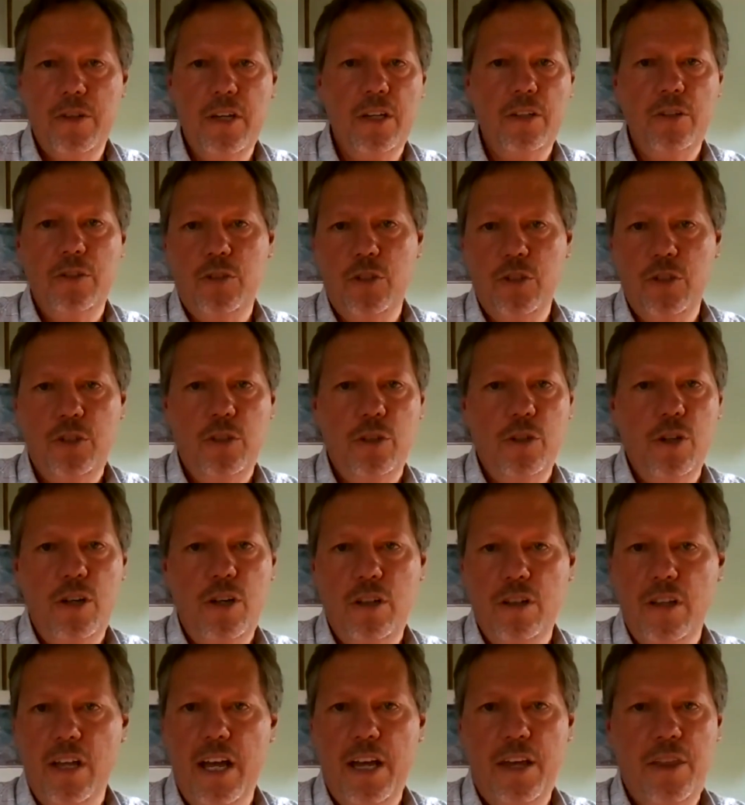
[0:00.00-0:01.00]
Things just
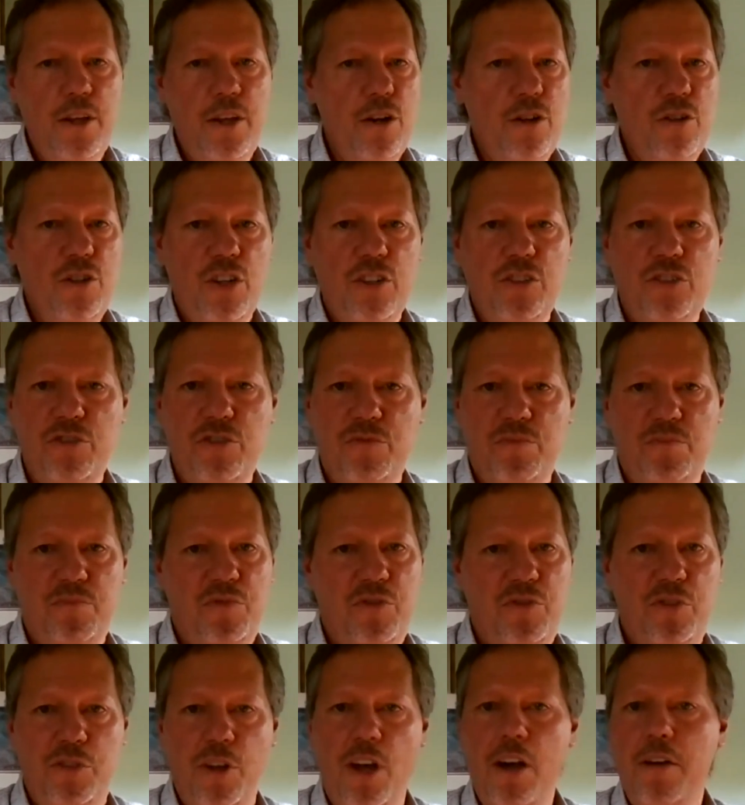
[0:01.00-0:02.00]
look like they're just
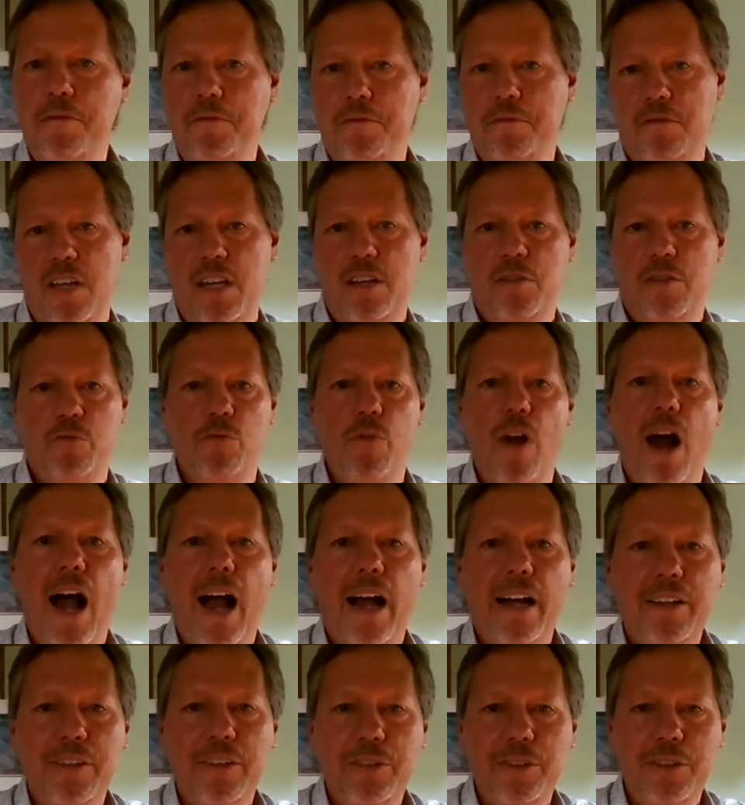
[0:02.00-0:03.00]
stuff, like
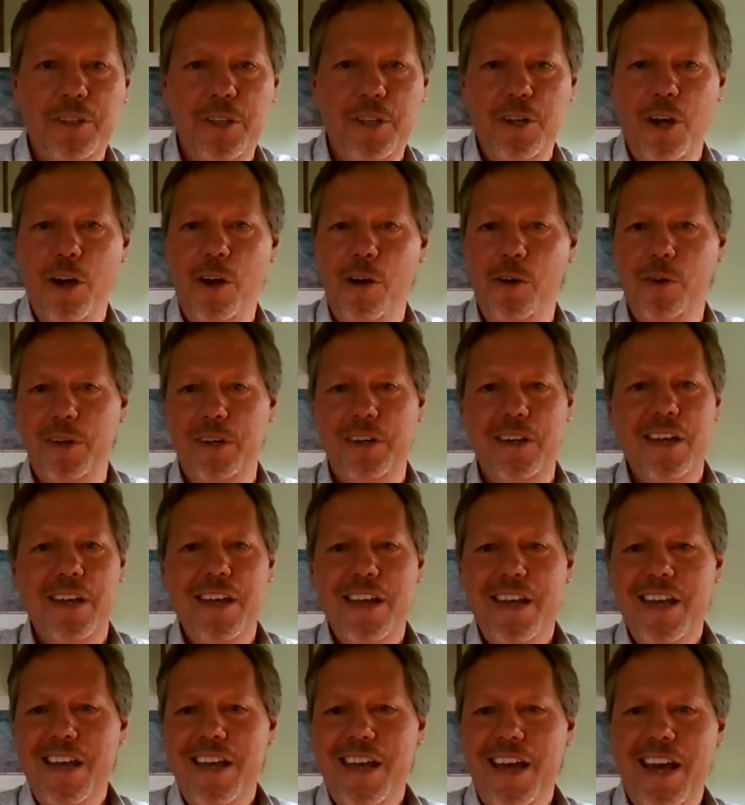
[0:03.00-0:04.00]
rocks, you know, and
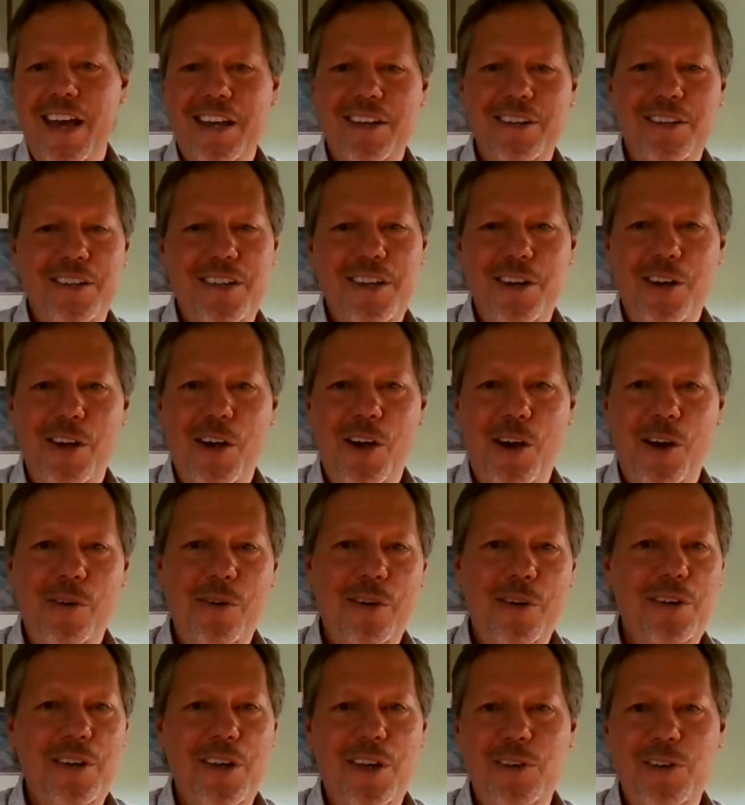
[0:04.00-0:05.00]
and you
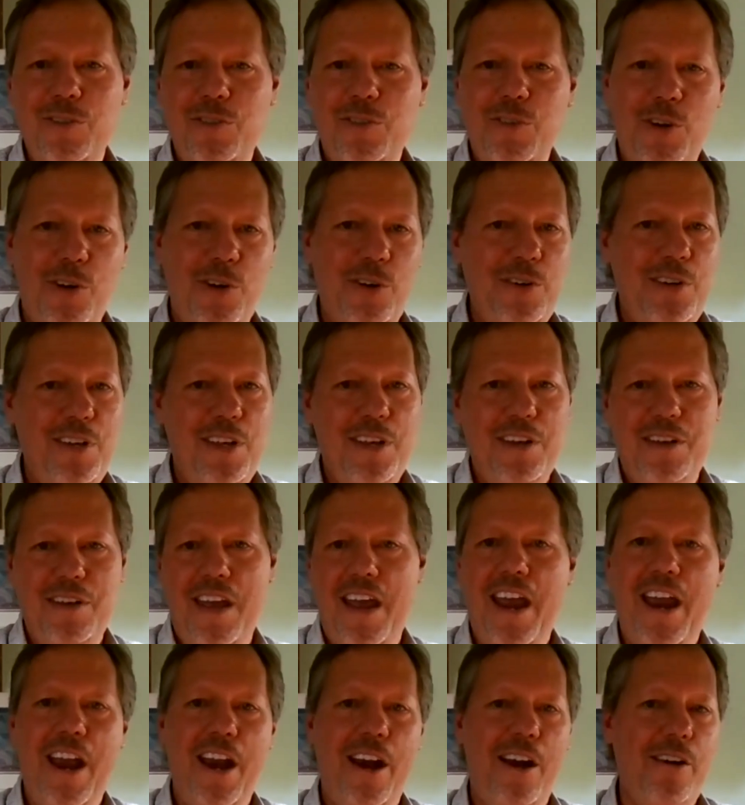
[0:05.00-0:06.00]
know, and, and dirt and
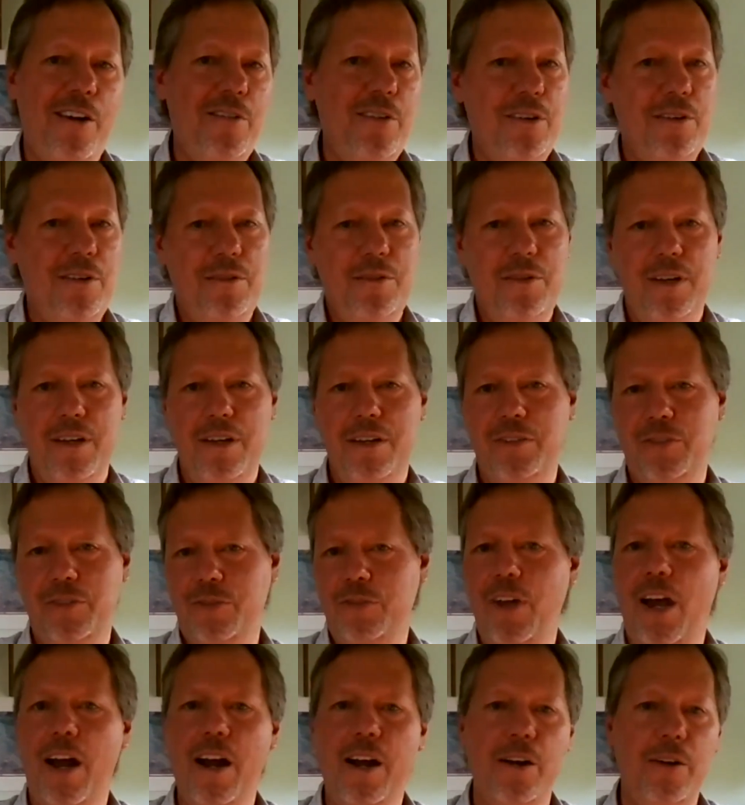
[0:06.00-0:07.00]
air and uh,
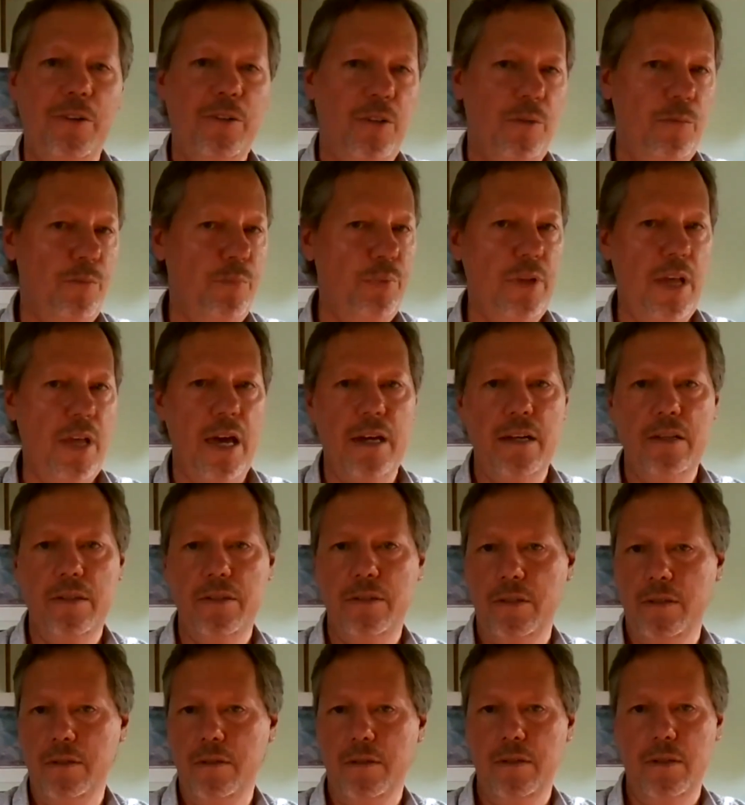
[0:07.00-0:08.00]
stars and
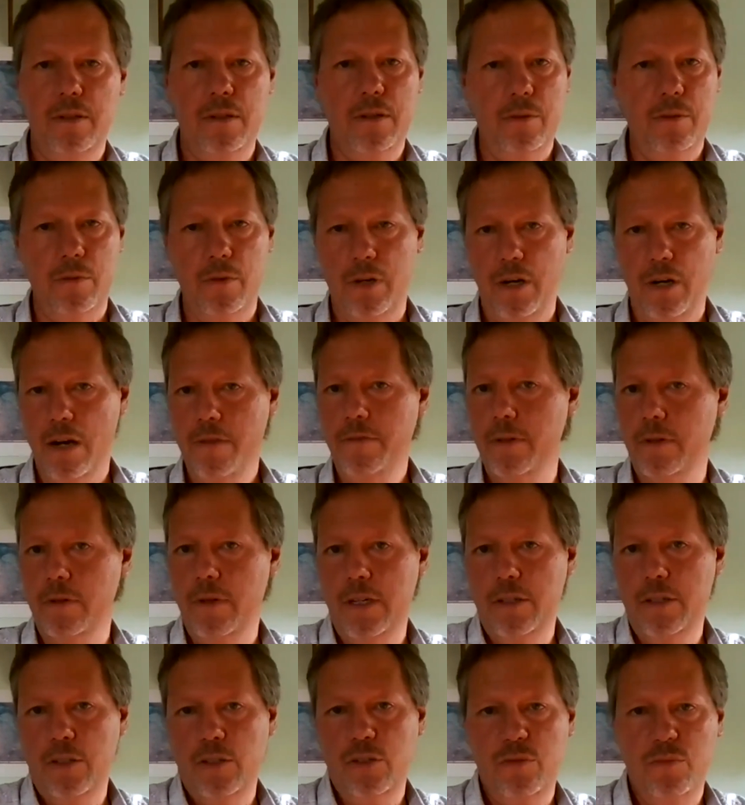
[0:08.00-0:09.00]
planets and uh, whatever,
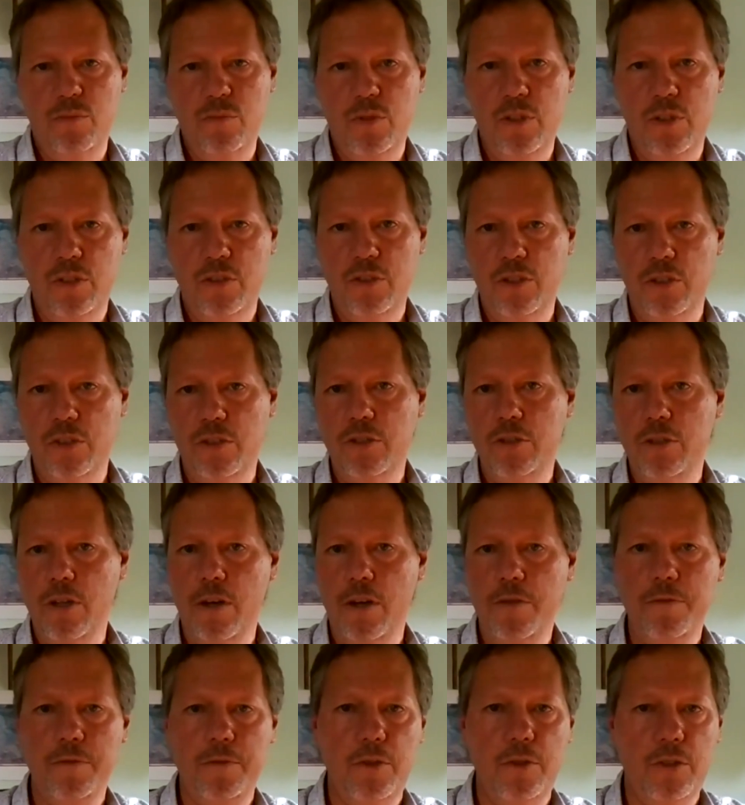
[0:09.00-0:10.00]
right? Just just just
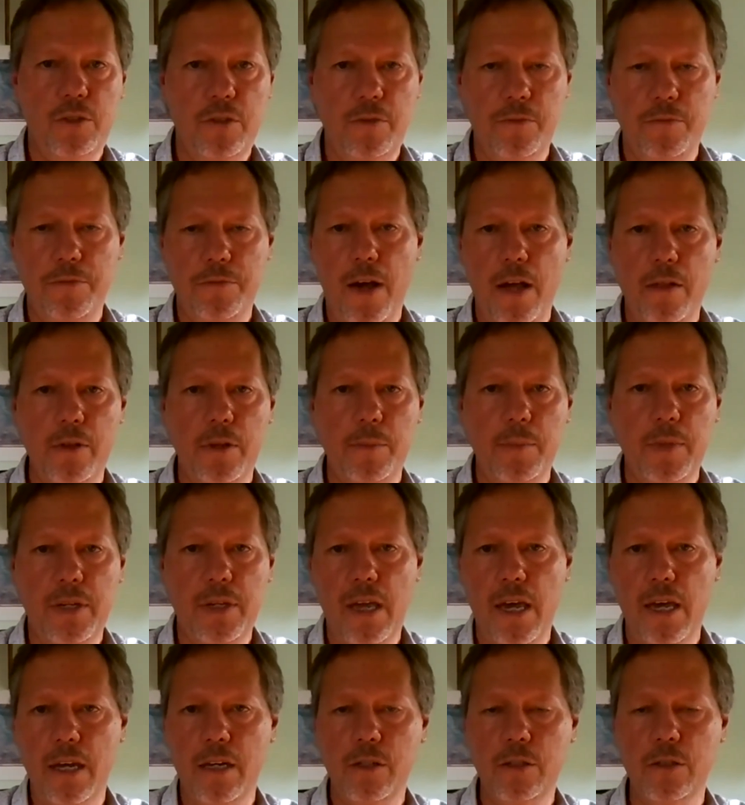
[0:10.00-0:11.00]
stuff, just following
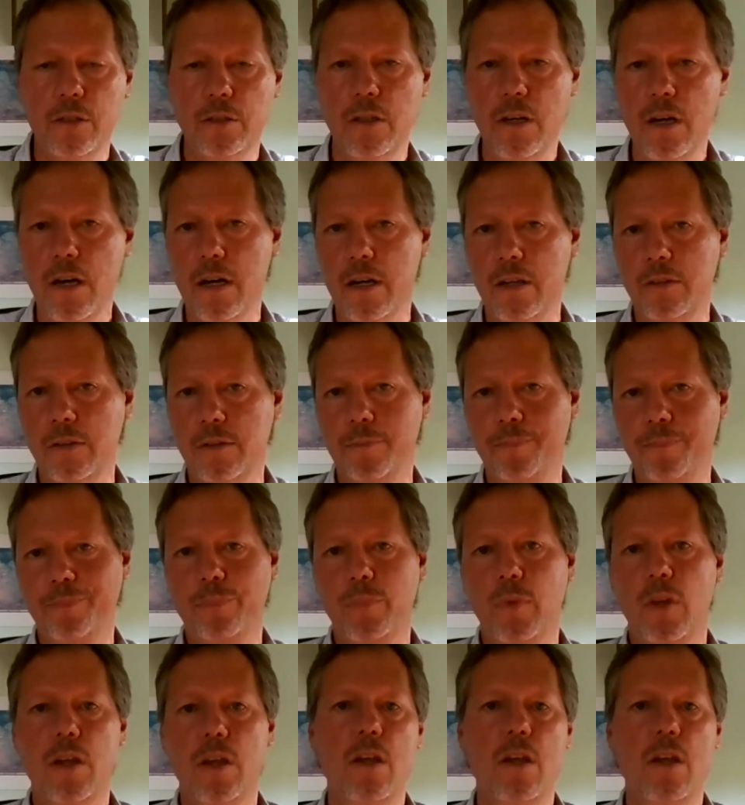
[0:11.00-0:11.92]
mechanical laws.